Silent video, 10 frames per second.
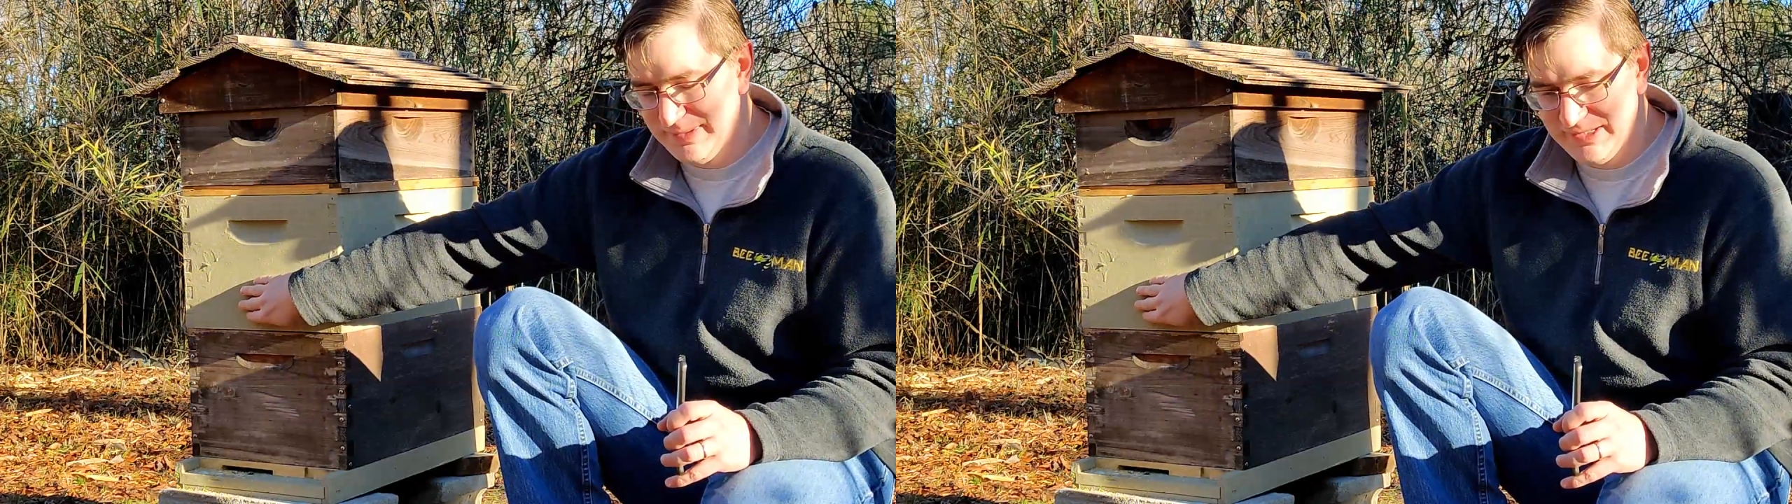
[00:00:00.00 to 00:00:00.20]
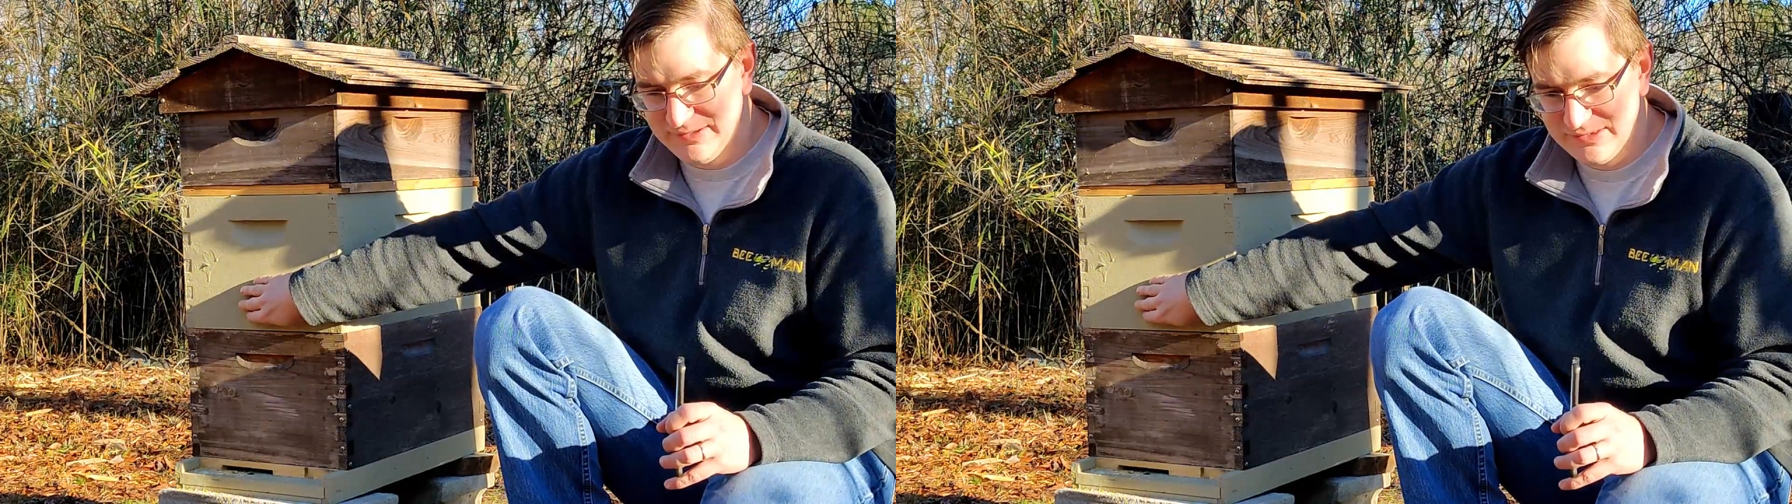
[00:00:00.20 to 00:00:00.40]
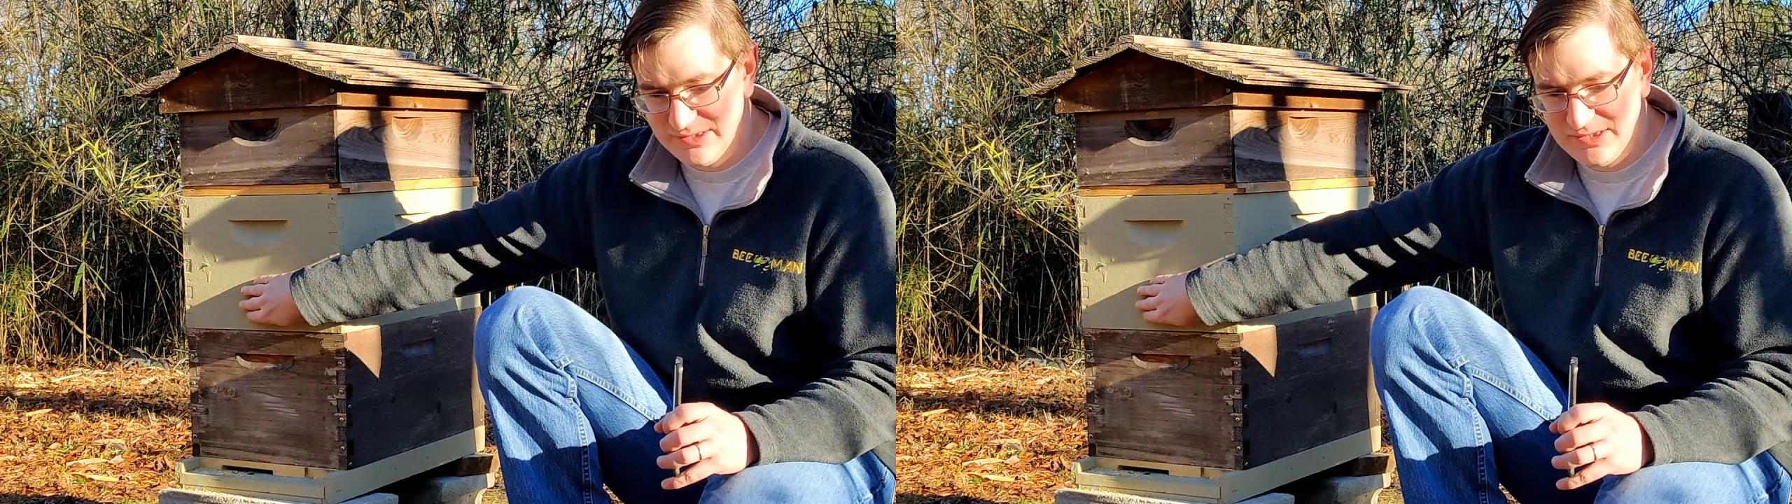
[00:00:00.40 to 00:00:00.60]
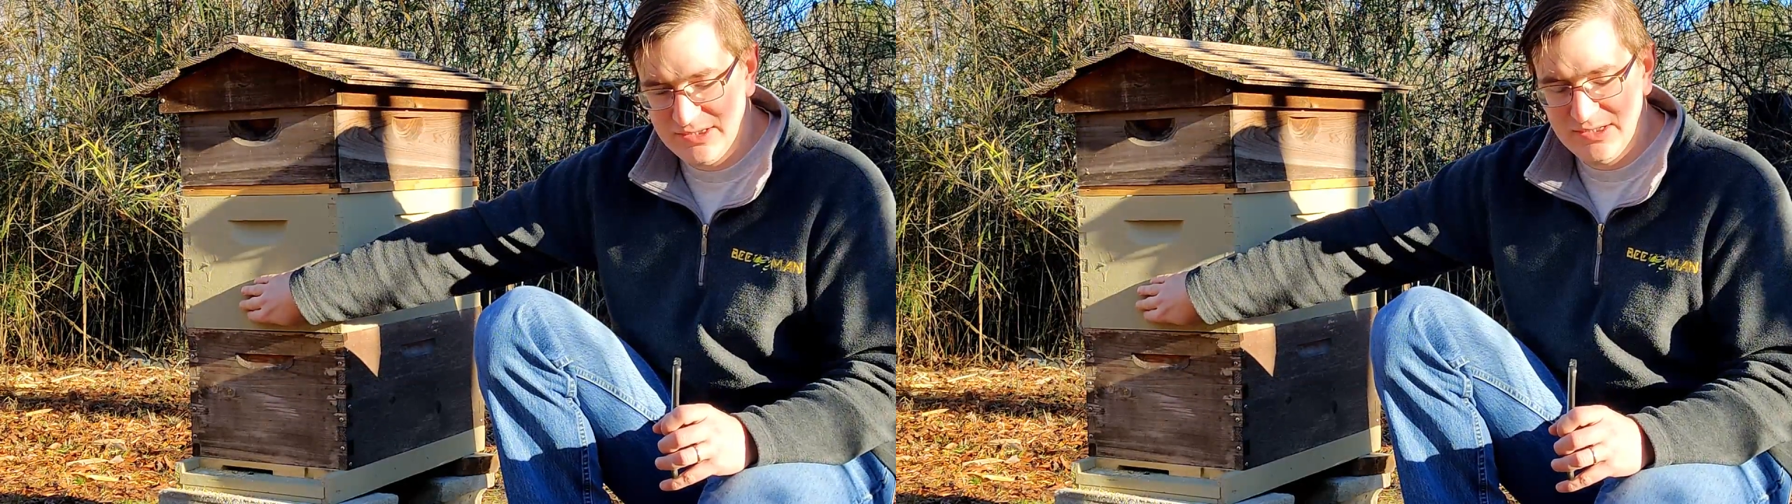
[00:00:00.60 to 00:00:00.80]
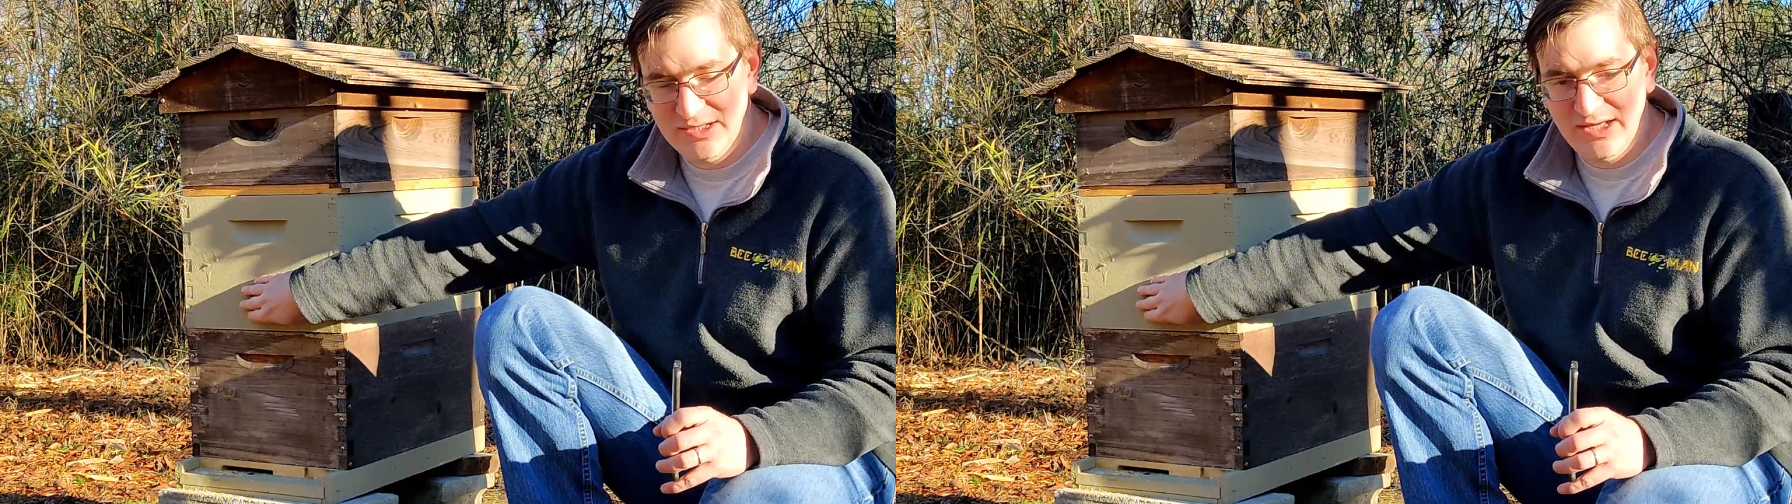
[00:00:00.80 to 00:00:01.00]
bees
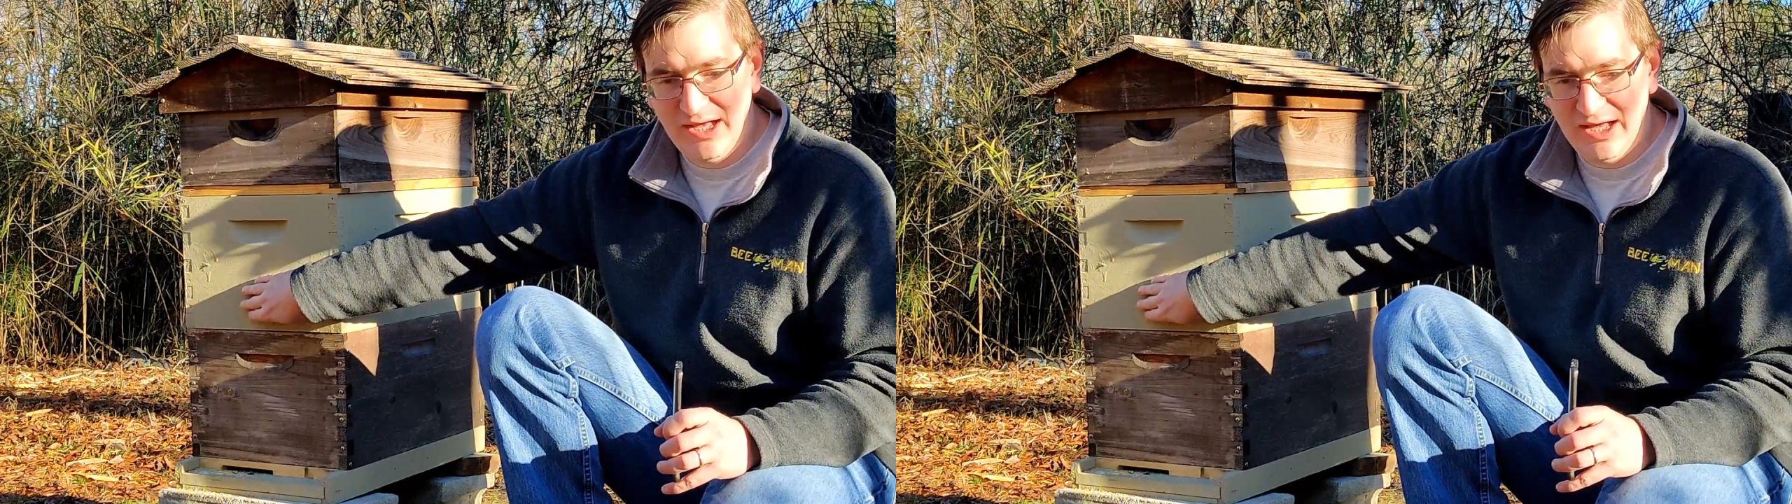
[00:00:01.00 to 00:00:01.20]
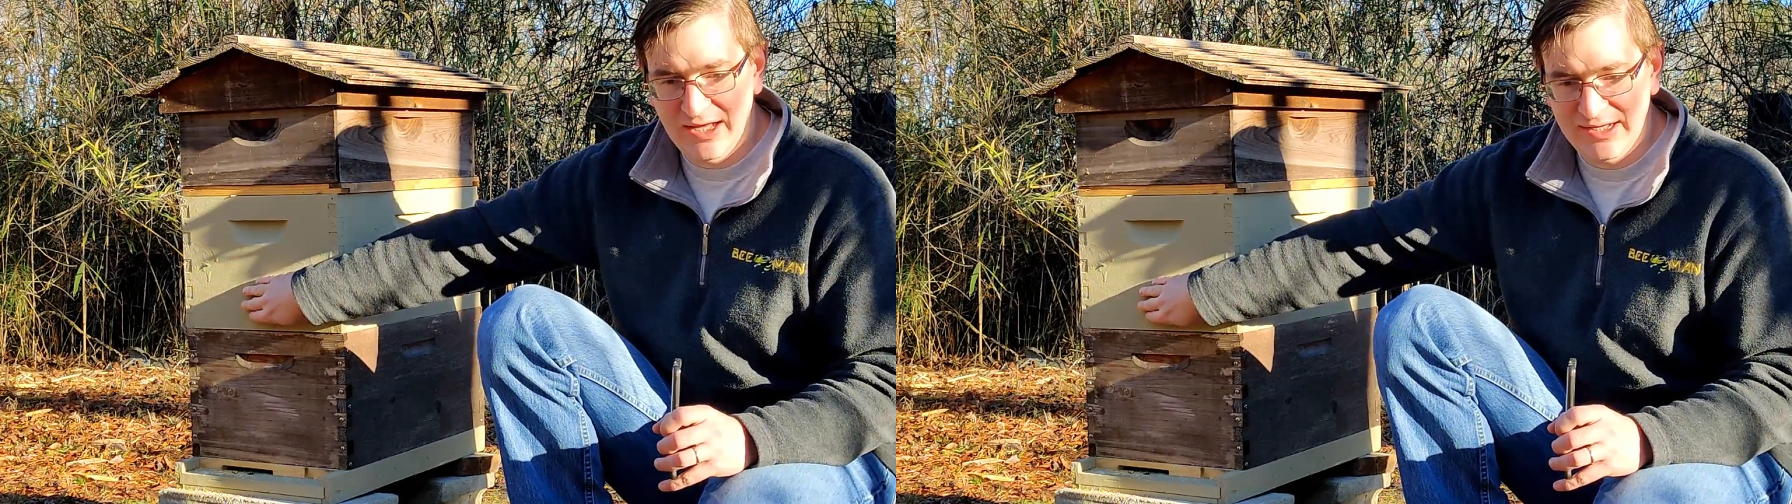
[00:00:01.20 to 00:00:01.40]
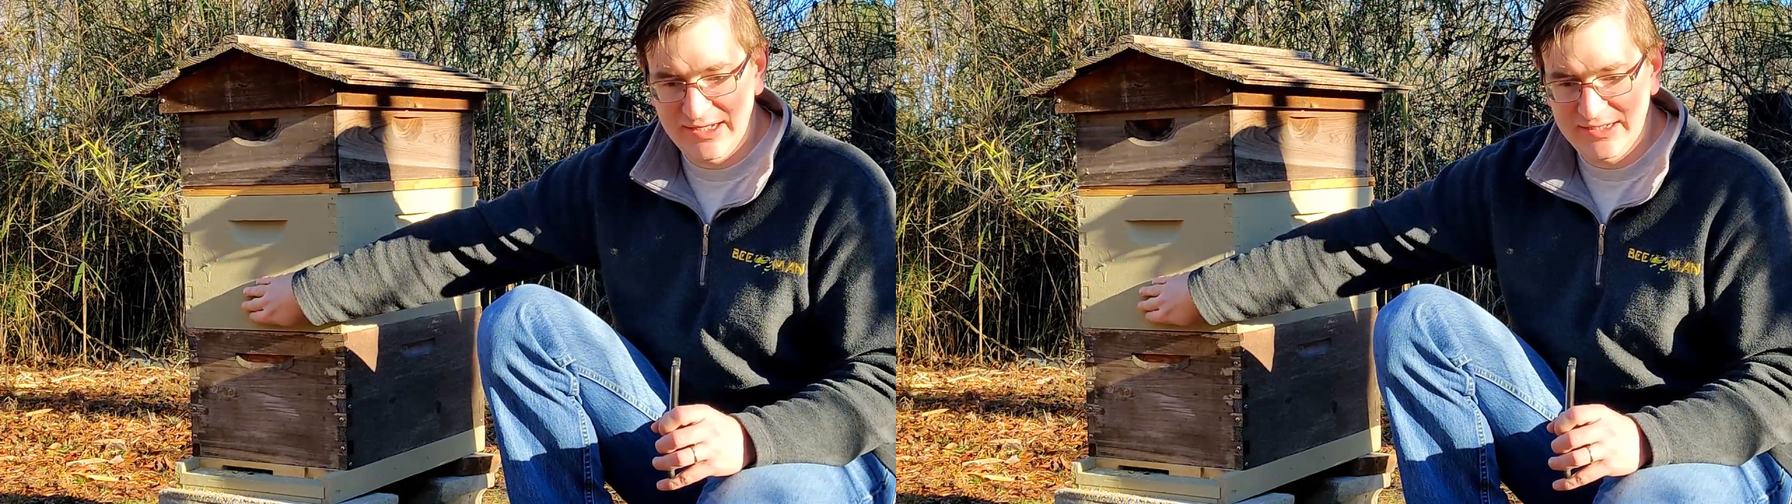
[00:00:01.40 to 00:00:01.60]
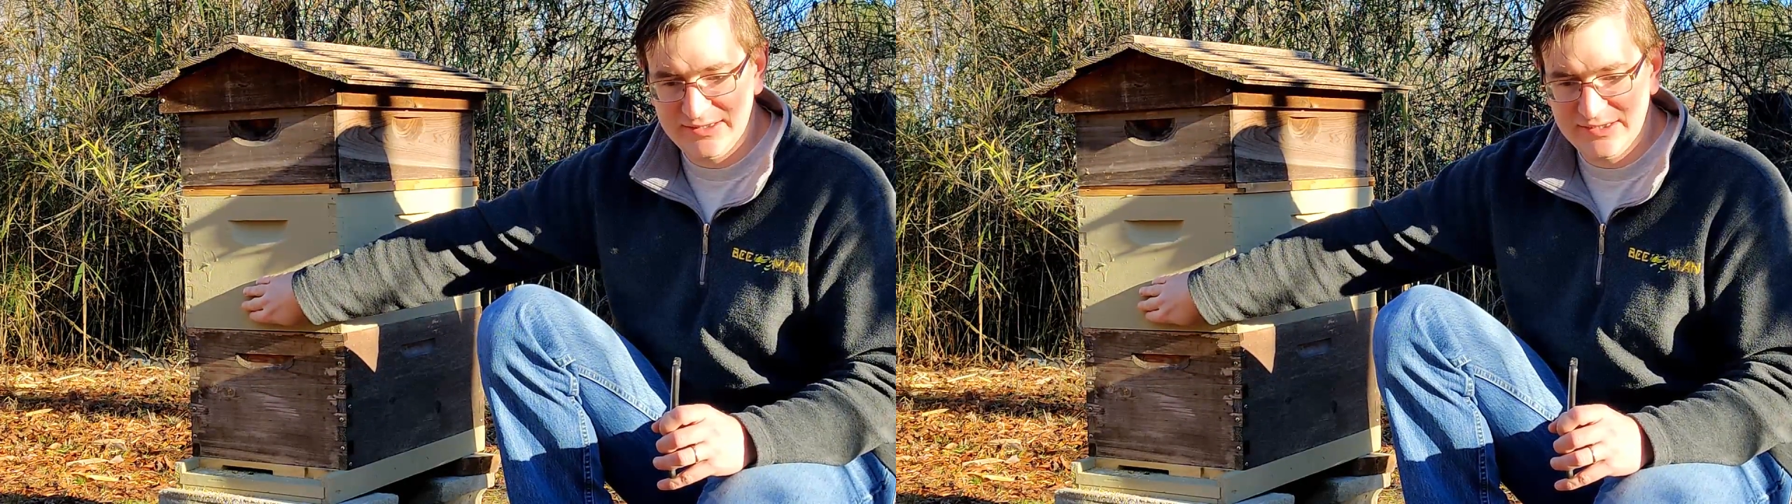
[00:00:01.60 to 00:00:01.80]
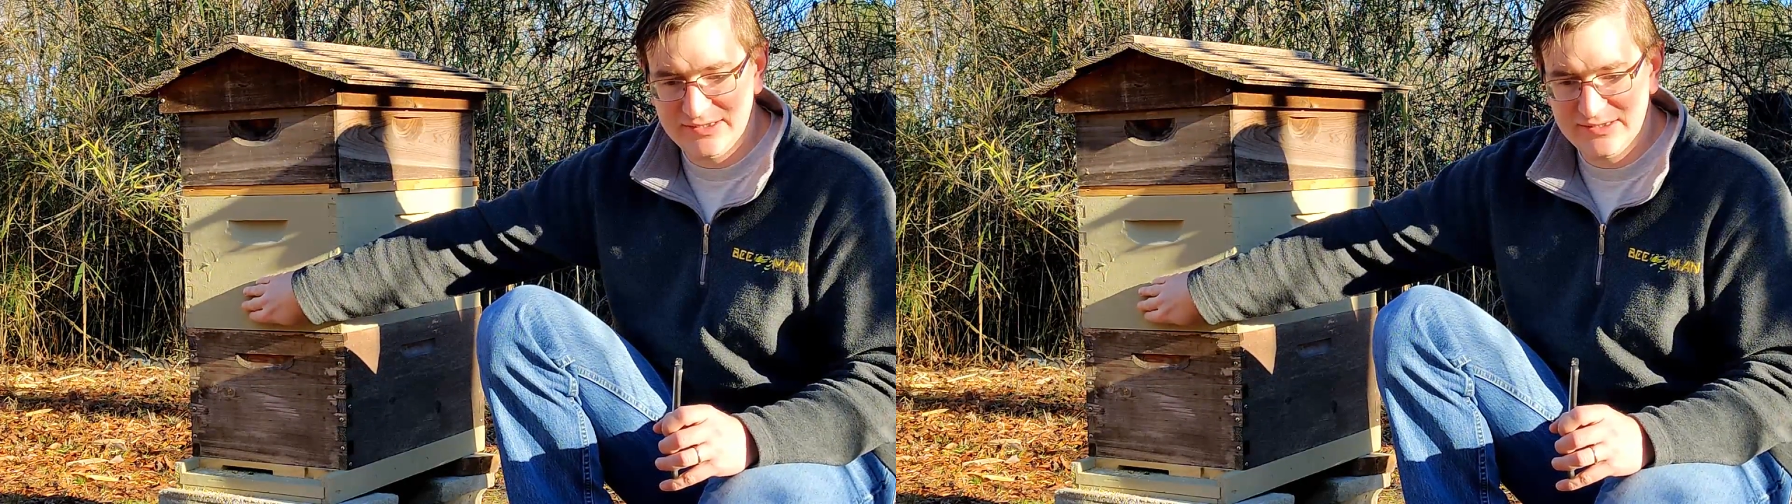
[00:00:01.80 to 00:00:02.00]

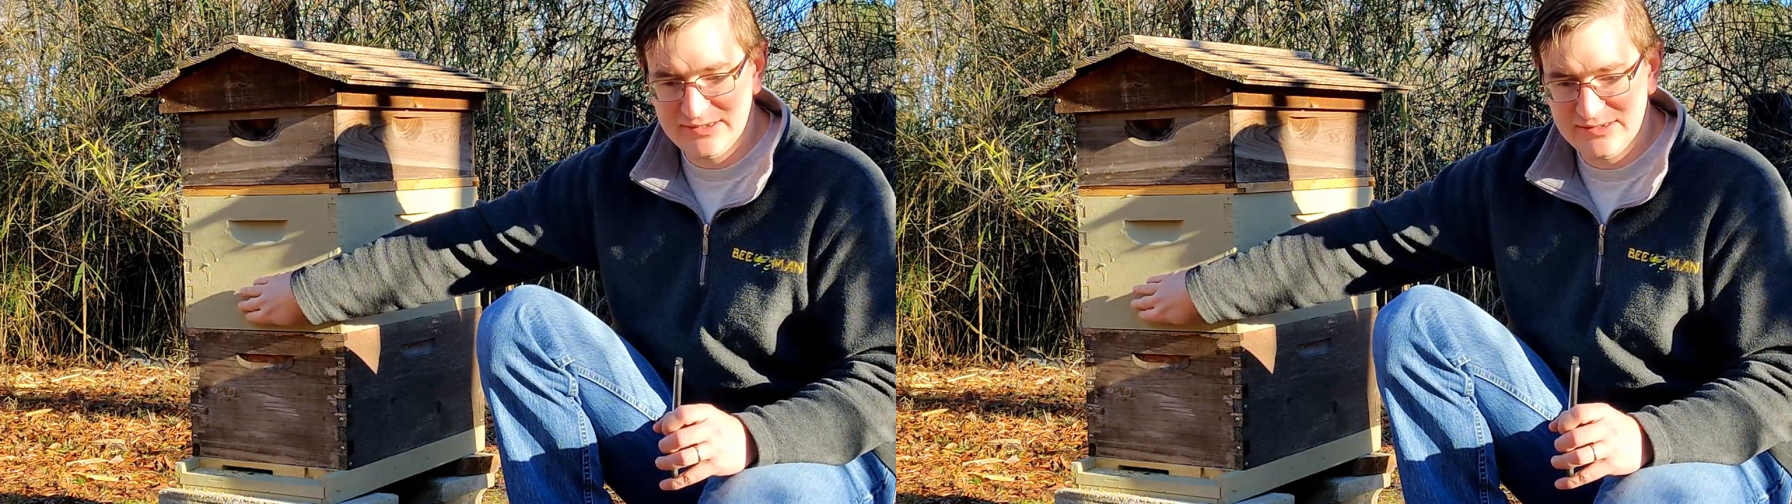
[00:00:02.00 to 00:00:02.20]
eat